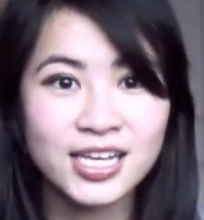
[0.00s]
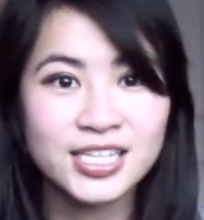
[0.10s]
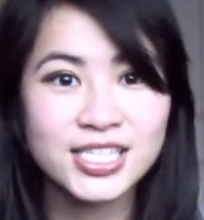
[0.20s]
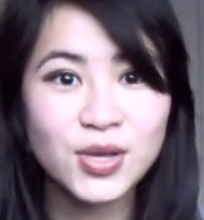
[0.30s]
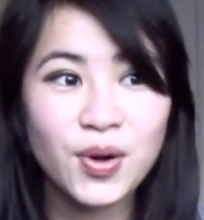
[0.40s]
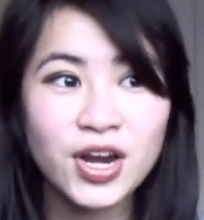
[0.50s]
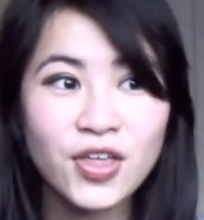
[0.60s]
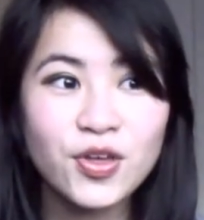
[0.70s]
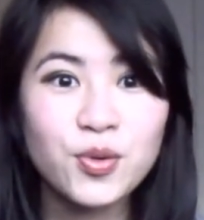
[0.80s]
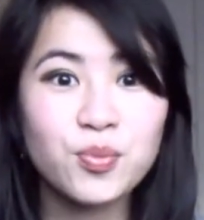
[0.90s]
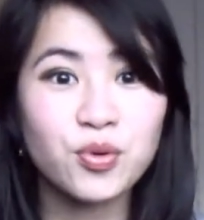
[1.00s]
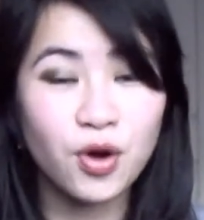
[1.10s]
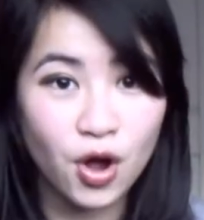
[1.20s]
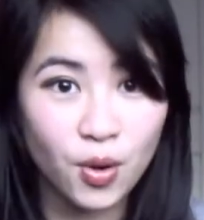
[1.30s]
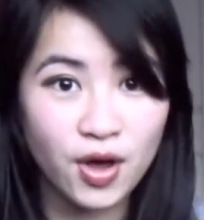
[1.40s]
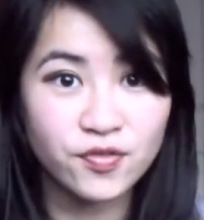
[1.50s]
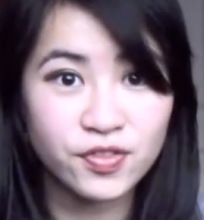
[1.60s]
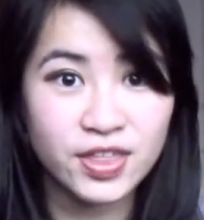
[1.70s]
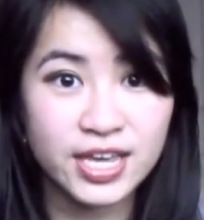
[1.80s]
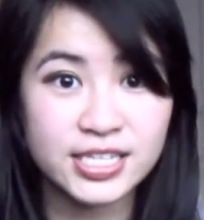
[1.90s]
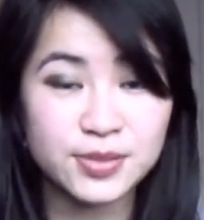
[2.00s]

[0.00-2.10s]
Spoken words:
So another pro of this